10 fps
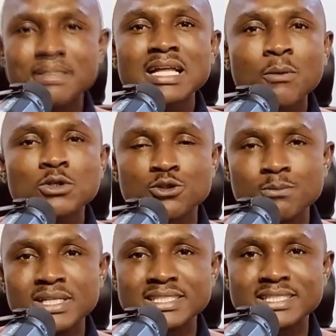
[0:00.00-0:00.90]
That was
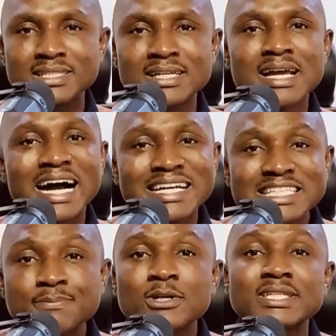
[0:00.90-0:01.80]
humility. At this
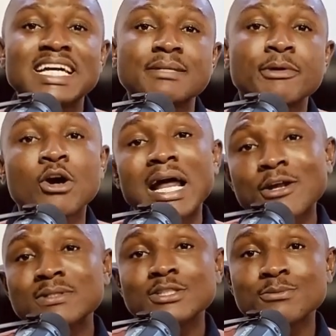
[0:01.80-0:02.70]
point, he had been
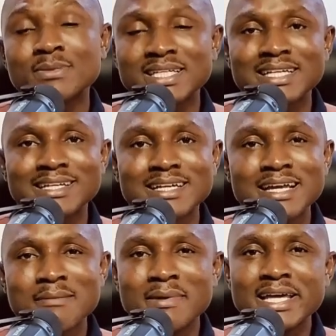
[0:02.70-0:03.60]
anointed to be king,
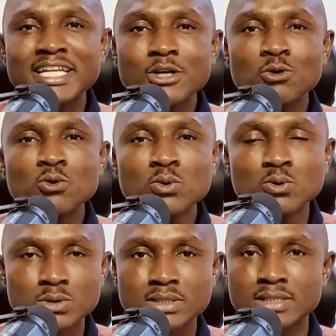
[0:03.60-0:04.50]
but he didn't
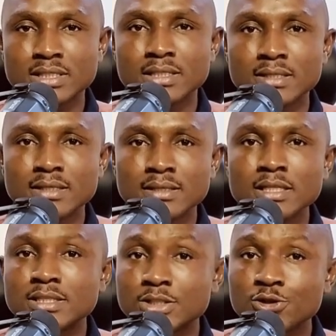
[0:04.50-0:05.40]
lose
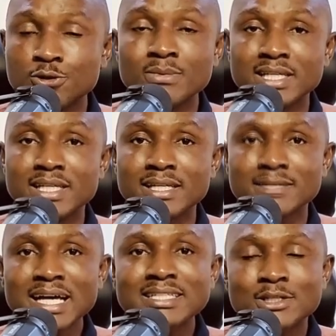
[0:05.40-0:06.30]
his humility.
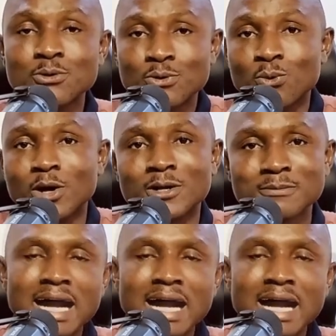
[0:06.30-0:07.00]
That's a good one.